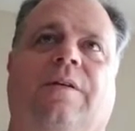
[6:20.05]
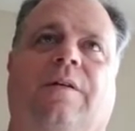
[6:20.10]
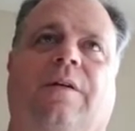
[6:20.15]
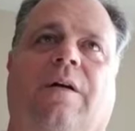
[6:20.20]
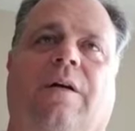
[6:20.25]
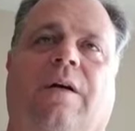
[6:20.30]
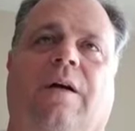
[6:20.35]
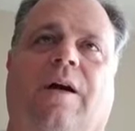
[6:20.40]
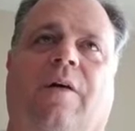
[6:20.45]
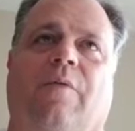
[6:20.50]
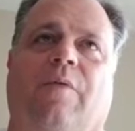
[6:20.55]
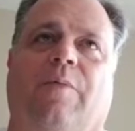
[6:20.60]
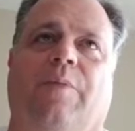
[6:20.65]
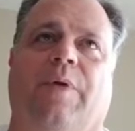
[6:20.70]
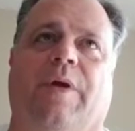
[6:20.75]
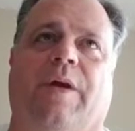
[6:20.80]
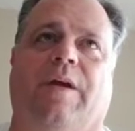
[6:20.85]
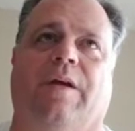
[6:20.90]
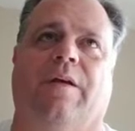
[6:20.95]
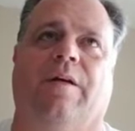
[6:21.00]
I wouldn't
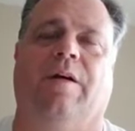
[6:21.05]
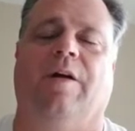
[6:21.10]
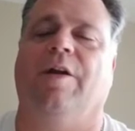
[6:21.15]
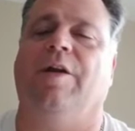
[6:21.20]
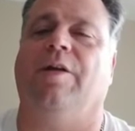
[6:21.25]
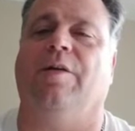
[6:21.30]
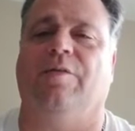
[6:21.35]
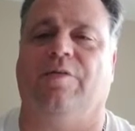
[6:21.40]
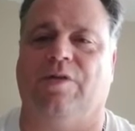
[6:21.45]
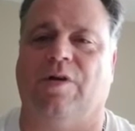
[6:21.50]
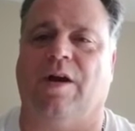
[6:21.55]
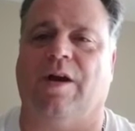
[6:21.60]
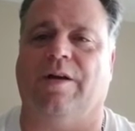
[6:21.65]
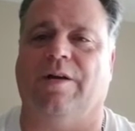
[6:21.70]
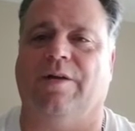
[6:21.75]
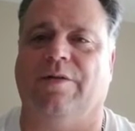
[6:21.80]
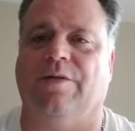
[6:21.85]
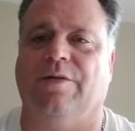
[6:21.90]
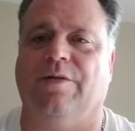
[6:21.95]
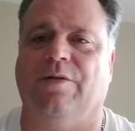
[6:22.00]
pick a hunting
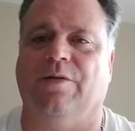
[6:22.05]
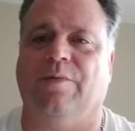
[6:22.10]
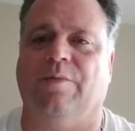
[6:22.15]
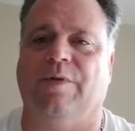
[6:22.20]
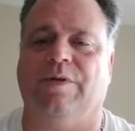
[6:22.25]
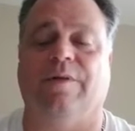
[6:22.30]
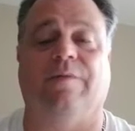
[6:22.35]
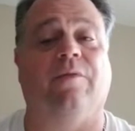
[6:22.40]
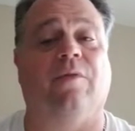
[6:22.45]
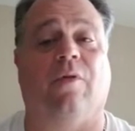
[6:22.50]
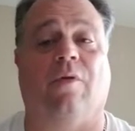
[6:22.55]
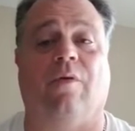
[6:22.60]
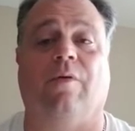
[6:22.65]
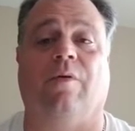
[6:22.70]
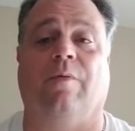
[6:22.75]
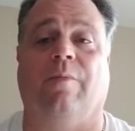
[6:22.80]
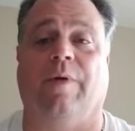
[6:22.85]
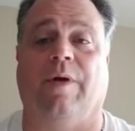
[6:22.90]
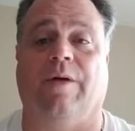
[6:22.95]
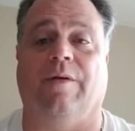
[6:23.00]
shotgun to do it because they have a
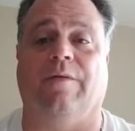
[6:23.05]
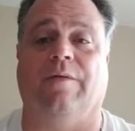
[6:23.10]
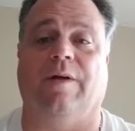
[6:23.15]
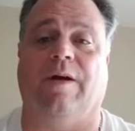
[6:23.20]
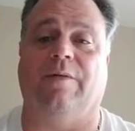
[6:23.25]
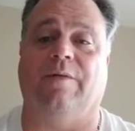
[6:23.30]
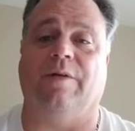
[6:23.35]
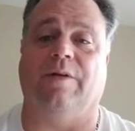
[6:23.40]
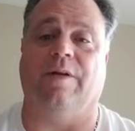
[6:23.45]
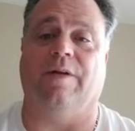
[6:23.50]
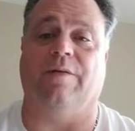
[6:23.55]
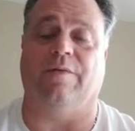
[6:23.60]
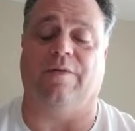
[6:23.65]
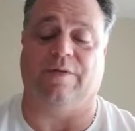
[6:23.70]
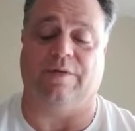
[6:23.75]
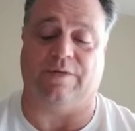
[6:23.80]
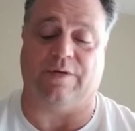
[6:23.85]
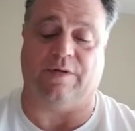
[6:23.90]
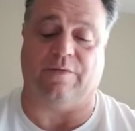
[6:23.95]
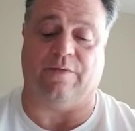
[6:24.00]
longer barrel. I would definitely
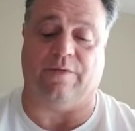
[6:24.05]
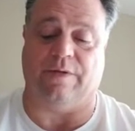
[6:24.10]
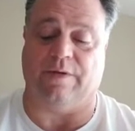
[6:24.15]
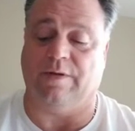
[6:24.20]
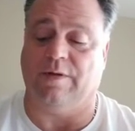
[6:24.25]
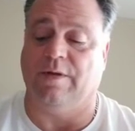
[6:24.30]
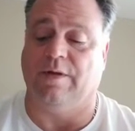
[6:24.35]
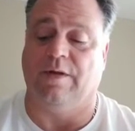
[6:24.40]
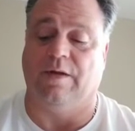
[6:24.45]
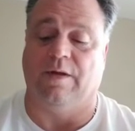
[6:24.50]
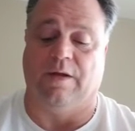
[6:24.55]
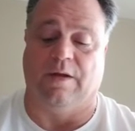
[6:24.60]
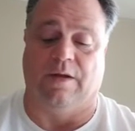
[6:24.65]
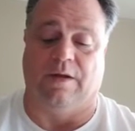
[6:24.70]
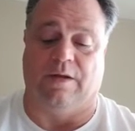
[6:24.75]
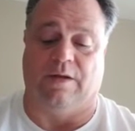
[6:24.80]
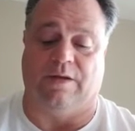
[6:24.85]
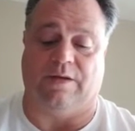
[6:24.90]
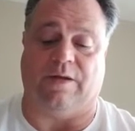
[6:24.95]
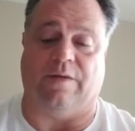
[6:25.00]
stick with a
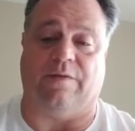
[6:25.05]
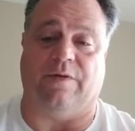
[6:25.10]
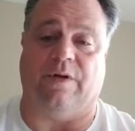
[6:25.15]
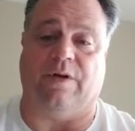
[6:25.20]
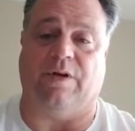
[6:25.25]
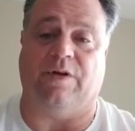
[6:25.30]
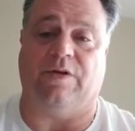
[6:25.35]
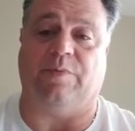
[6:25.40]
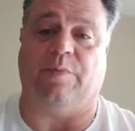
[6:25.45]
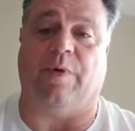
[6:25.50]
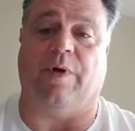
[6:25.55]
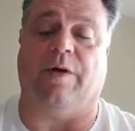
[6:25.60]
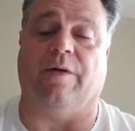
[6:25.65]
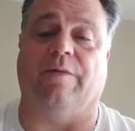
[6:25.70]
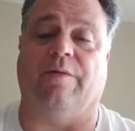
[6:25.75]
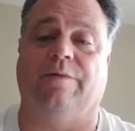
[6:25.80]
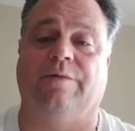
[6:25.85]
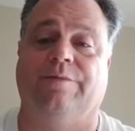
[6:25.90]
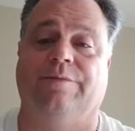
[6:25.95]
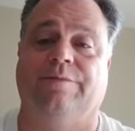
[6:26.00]
17-inch
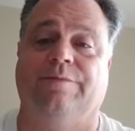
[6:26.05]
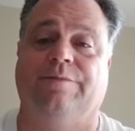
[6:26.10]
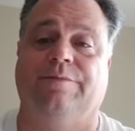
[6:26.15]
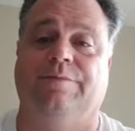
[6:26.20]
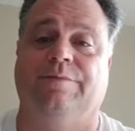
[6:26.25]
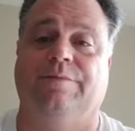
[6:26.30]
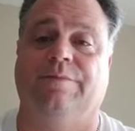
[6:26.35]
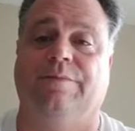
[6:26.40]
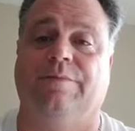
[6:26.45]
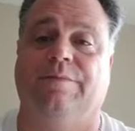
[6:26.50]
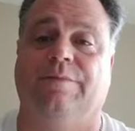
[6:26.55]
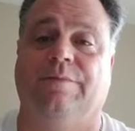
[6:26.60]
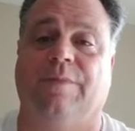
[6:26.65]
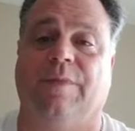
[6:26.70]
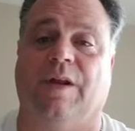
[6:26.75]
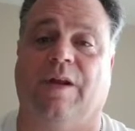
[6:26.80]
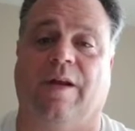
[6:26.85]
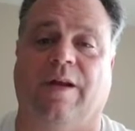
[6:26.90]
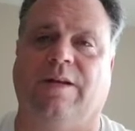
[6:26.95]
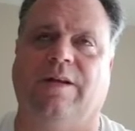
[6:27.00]
barrel,
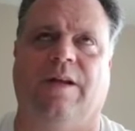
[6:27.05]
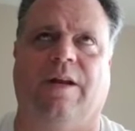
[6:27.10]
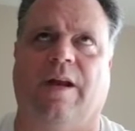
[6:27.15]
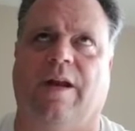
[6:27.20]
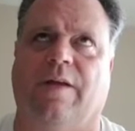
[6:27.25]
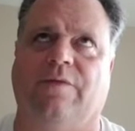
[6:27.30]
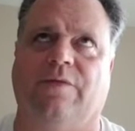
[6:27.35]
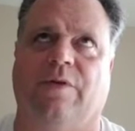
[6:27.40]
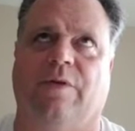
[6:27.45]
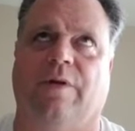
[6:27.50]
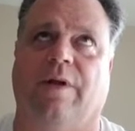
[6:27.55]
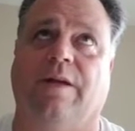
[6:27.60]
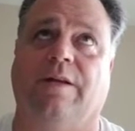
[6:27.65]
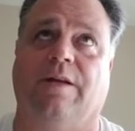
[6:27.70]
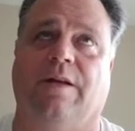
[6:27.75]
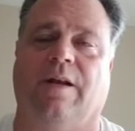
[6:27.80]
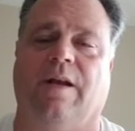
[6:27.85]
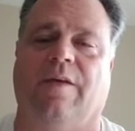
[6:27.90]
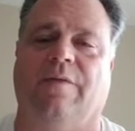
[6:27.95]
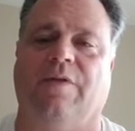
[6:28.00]
18 and a half
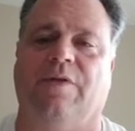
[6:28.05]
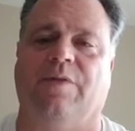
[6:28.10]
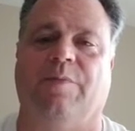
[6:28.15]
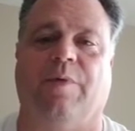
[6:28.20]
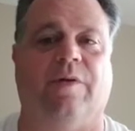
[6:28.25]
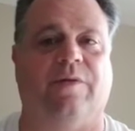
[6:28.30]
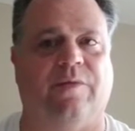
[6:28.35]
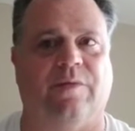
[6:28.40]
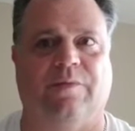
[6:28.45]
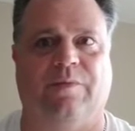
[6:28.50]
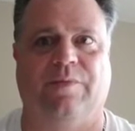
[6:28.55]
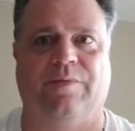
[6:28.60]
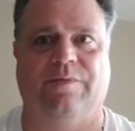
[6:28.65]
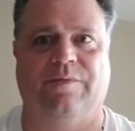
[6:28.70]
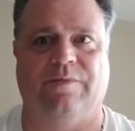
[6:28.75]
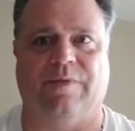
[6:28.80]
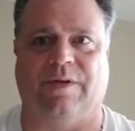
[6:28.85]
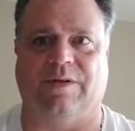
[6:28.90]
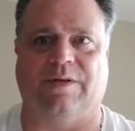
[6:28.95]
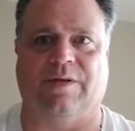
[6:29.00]
inch barrel. Oops,
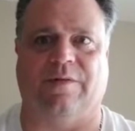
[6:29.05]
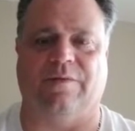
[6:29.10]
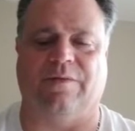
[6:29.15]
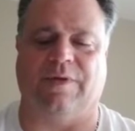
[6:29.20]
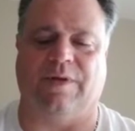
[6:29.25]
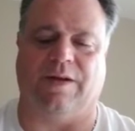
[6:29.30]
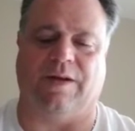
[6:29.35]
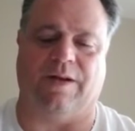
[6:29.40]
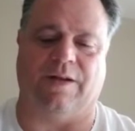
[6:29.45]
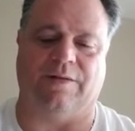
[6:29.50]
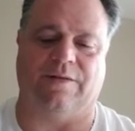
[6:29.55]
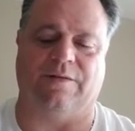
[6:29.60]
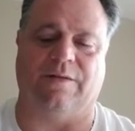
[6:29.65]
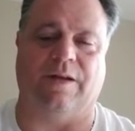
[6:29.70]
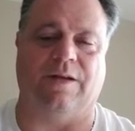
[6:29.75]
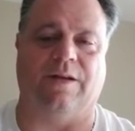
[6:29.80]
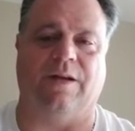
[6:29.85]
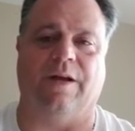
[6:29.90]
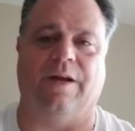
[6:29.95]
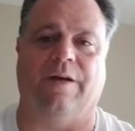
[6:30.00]
not 17, that's
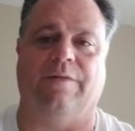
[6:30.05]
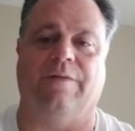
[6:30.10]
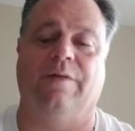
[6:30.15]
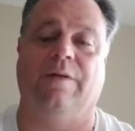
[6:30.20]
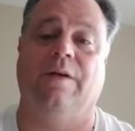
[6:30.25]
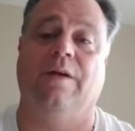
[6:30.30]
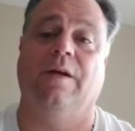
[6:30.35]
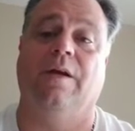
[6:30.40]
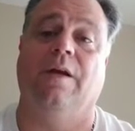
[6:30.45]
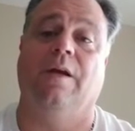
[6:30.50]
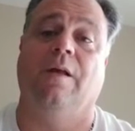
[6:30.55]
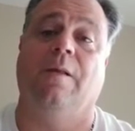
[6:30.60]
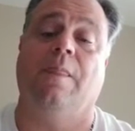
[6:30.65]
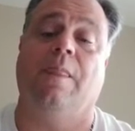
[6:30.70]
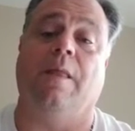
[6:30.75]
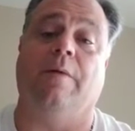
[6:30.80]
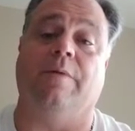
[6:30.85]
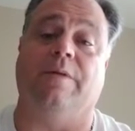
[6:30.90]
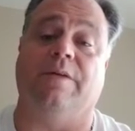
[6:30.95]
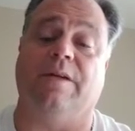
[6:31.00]
ATF.
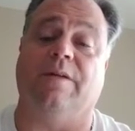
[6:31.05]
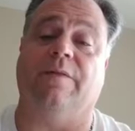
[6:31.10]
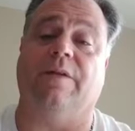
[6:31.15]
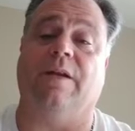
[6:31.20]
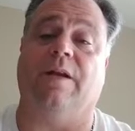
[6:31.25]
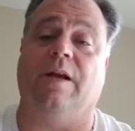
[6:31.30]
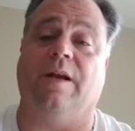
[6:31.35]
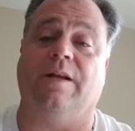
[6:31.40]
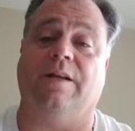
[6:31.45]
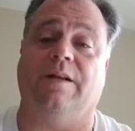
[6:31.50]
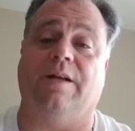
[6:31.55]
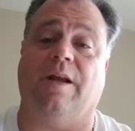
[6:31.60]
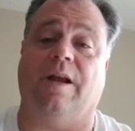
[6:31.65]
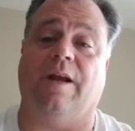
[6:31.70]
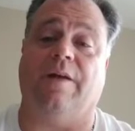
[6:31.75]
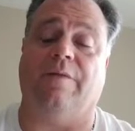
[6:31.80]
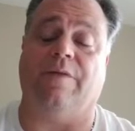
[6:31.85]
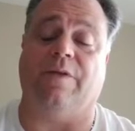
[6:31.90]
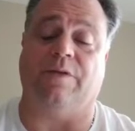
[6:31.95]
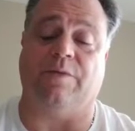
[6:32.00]
With 18 and a
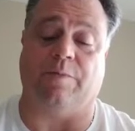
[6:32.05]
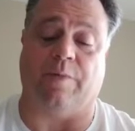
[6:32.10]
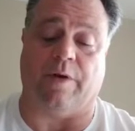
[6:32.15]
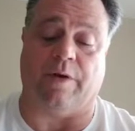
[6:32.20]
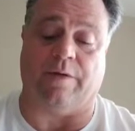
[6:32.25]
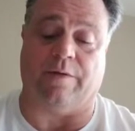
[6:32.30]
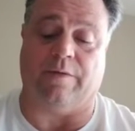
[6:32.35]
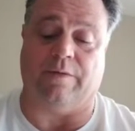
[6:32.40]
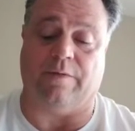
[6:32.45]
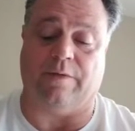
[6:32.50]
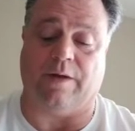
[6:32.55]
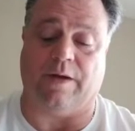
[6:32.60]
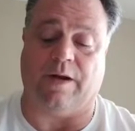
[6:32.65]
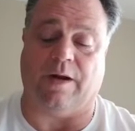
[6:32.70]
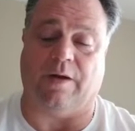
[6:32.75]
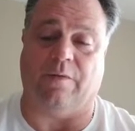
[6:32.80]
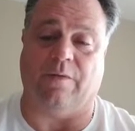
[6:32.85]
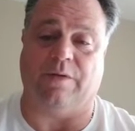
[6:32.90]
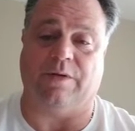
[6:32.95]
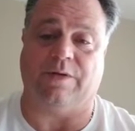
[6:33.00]
half inch barrel, and
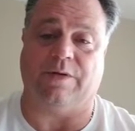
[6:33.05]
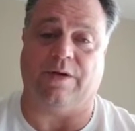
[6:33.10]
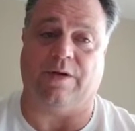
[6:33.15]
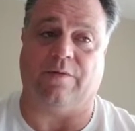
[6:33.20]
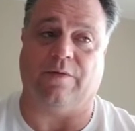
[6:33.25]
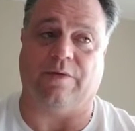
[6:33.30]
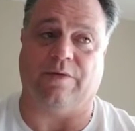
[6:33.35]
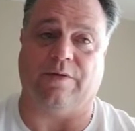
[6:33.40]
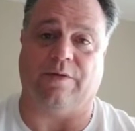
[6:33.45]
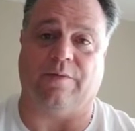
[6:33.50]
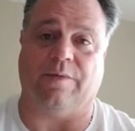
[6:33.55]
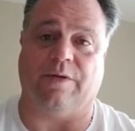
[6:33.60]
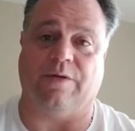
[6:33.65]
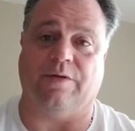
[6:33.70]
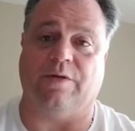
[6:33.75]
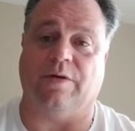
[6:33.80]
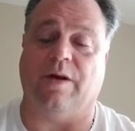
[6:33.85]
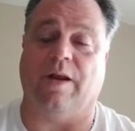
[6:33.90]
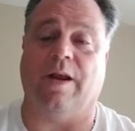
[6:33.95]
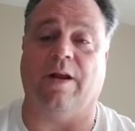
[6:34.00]
I would stick with something that
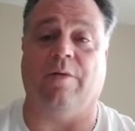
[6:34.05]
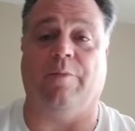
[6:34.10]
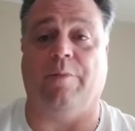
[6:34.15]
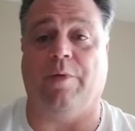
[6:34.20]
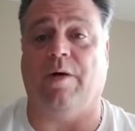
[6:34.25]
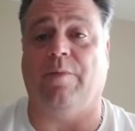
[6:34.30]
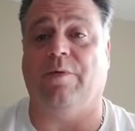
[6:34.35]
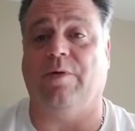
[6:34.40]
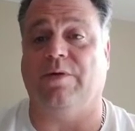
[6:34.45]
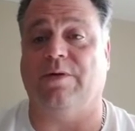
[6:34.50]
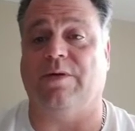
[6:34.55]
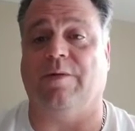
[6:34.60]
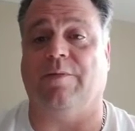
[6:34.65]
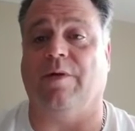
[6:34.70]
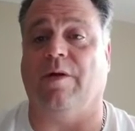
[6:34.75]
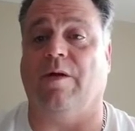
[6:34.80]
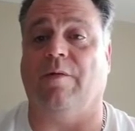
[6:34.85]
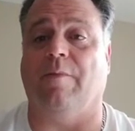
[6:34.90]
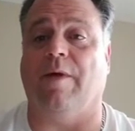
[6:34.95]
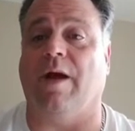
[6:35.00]
you can handle. Pump or something
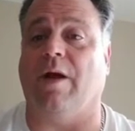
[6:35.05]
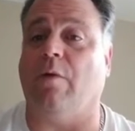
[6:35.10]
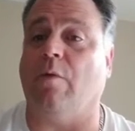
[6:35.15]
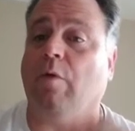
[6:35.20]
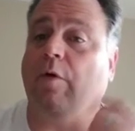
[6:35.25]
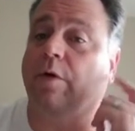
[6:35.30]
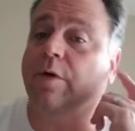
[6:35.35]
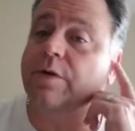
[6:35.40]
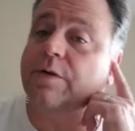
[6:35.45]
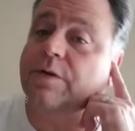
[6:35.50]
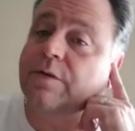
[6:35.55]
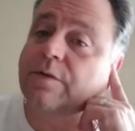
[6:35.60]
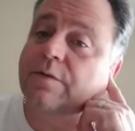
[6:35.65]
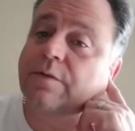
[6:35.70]
on MacWorks.